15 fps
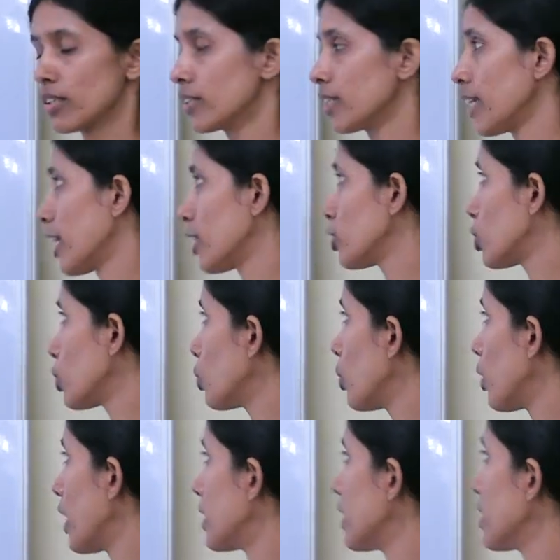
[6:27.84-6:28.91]
There are two
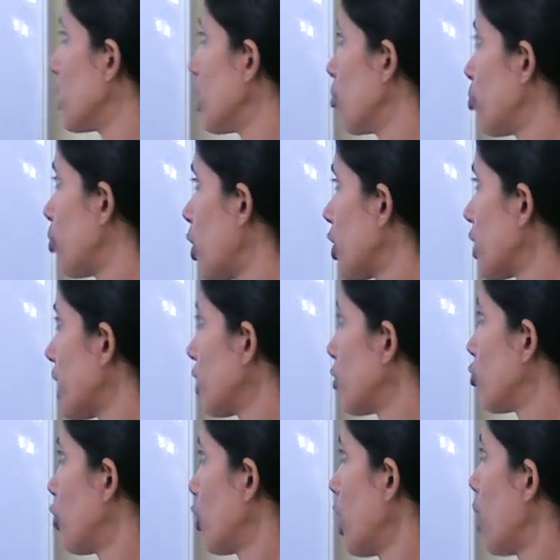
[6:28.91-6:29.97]
other important
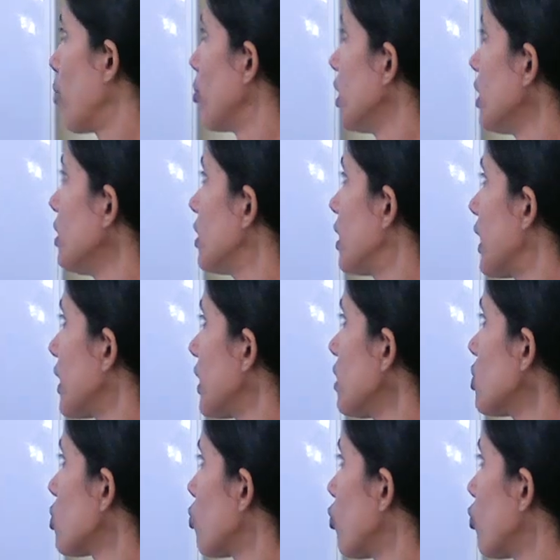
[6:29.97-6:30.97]
foramen, that is